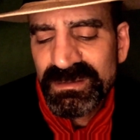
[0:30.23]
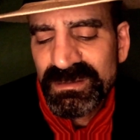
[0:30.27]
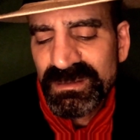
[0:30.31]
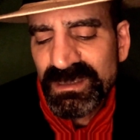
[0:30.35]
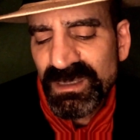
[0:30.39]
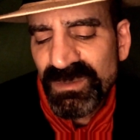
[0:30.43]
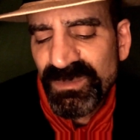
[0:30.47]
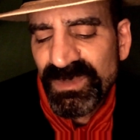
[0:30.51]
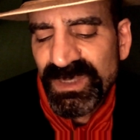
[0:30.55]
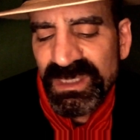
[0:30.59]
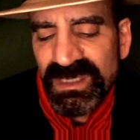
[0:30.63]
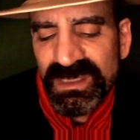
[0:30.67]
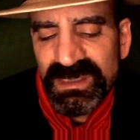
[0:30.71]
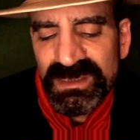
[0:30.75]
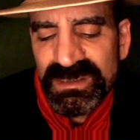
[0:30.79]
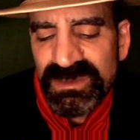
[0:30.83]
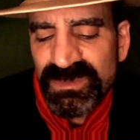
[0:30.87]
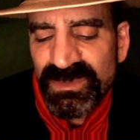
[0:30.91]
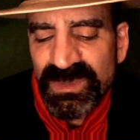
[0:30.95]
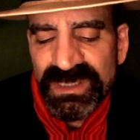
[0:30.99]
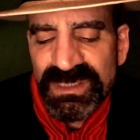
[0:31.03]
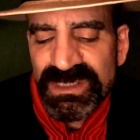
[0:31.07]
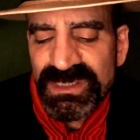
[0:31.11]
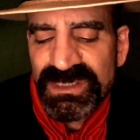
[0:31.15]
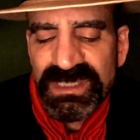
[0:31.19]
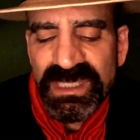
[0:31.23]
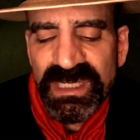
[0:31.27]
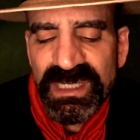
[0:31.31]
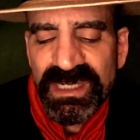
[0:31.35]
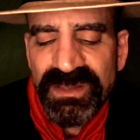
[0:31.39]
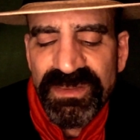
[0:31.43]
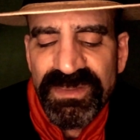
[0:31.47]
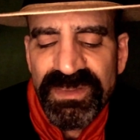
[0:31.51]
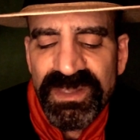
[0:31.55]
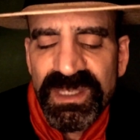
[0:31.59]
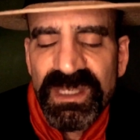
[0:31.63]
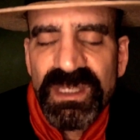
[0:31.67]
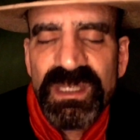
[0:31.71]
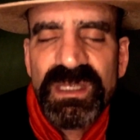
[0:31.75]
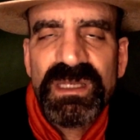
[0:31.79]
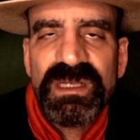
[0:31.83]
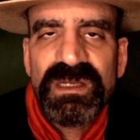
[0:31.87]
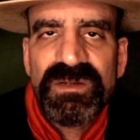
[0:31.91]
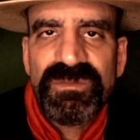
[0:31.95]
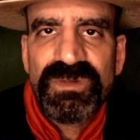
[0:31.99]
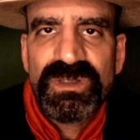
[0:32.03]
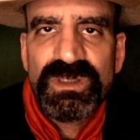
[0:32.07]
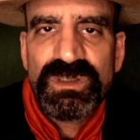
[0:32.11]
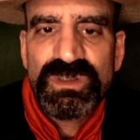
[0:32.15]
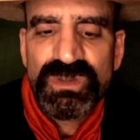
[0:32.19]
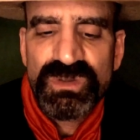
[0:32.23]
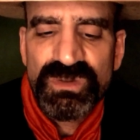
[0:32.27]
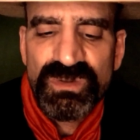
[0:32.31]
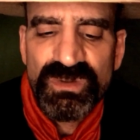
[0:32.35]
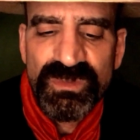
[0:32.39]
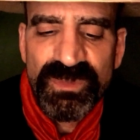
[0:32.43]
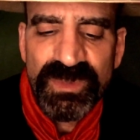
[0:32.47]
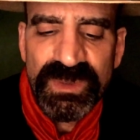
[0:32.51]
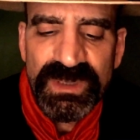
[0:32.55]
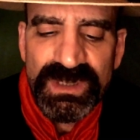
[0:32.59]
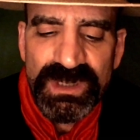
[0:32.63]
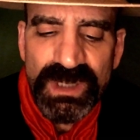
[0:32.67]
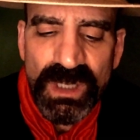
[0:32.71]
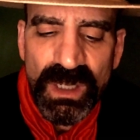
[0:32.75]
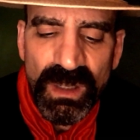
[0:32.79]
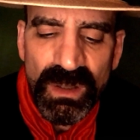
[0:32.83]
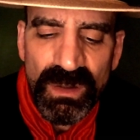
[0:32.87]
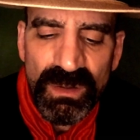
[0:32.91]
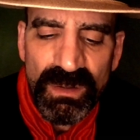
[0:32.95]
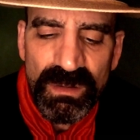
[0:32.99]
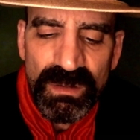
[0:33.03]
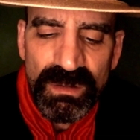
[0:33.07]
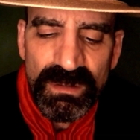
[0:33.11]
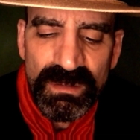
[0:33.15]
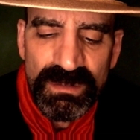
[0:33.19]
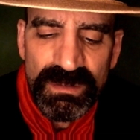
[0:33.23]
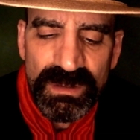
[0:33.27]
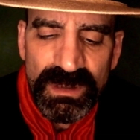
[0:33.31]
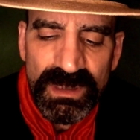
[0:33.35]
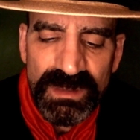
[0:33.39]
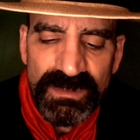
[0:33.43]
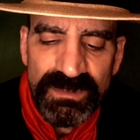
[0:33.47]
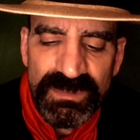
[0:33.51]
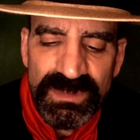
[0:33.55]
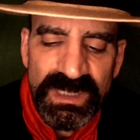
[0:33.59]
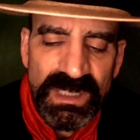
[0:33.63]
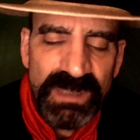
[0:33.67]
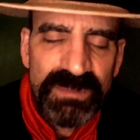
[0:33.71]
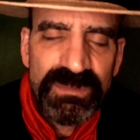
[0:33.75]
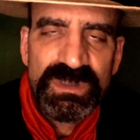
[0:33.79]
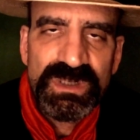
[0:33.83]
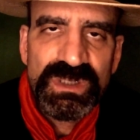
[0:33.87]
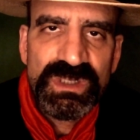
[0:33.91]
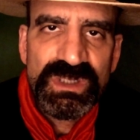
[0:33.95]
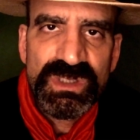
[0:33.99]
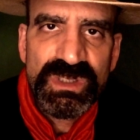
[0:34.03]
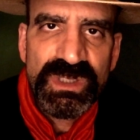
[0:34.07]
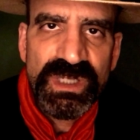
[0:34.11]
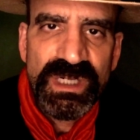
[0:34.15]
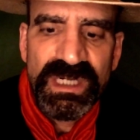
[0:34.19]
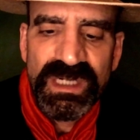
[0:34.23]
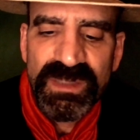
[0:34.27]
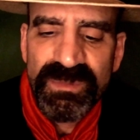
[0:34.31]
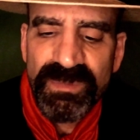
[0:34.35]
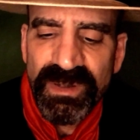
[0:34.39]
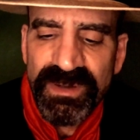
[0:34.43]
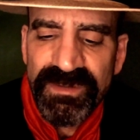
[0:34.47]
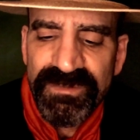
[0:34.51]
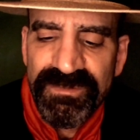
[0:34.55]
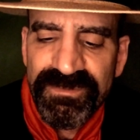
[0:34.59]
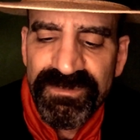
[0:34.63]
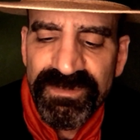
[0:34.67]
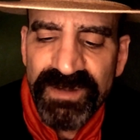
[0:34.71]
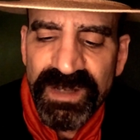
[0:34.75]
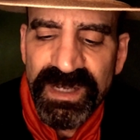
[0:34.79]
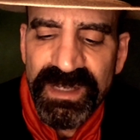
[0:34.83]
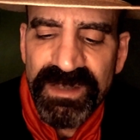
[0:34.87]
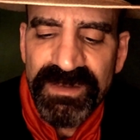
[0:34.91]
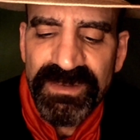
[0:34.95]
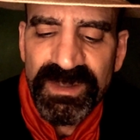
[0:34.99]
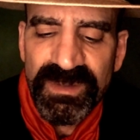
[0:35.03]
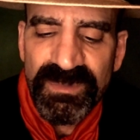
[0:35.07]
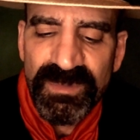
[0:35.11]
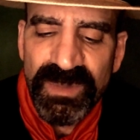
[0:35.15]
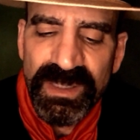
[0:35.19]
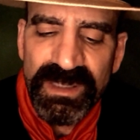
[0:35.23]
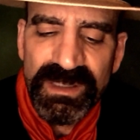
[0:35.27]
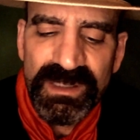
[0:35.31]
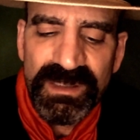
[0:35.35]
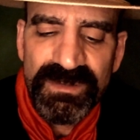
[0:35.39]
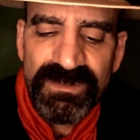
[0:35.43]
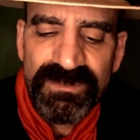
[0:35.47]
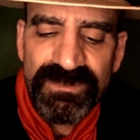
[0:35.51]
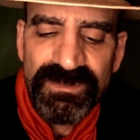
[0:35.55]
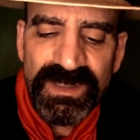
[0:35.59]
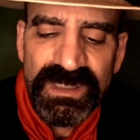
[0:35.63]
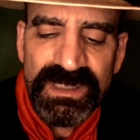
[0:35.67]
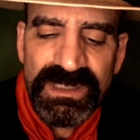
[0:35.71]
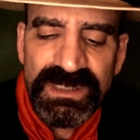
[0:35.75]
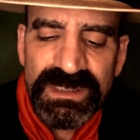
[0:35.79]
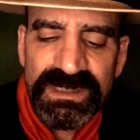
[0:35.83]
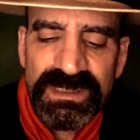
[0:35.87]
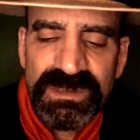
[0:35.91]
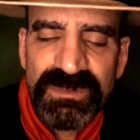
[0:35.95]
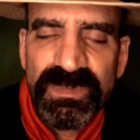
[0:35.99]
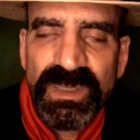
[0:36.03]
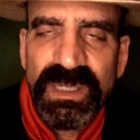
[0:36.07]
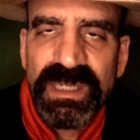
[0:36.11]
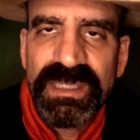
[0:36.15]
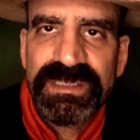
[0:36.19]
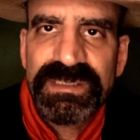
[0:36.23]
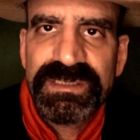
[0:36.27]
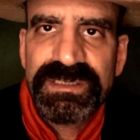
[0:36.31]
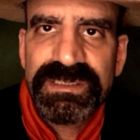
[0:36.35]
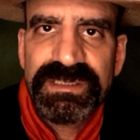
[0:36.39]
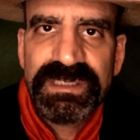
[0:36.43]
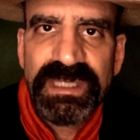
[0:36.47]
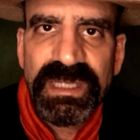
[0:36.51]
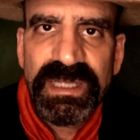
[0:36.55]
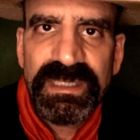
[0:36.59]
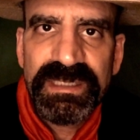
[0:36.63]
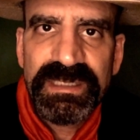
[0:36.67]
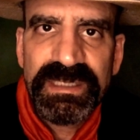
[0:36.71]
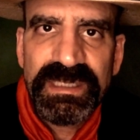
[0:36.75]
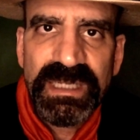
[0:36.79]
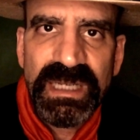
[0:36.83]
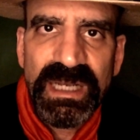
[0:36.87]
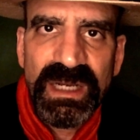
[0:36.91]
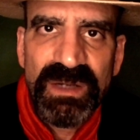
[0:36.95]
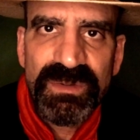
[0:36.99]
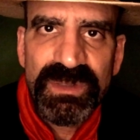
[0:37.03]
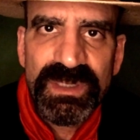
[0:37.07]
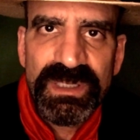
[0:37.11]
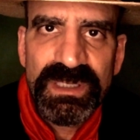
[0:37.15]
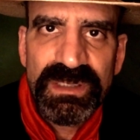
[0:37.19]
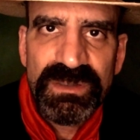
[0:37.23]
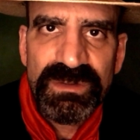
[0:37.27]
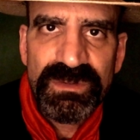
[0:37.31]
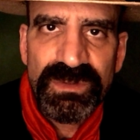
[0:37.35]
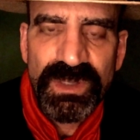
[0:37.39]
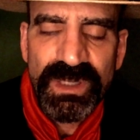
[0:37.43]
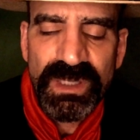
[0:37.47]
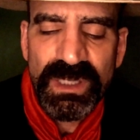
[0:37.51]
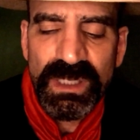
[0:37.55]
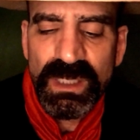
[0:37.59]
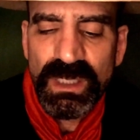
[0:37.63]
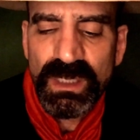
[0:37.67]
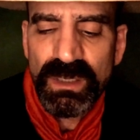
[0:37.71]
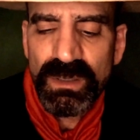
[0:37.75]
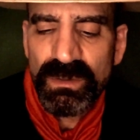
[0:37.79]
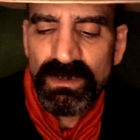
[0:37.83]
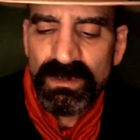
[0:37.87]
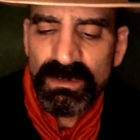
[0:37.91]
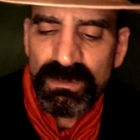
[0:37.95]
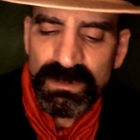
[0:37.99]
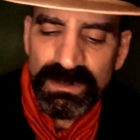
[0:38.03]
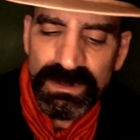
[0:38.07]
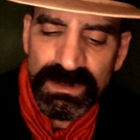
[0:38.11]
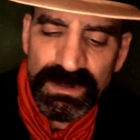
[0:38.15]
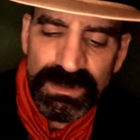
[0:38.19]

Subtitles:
I mean, as much as anything, if the truth be told, I'm demonstrating my faith and my conviction by standing out here in the cold.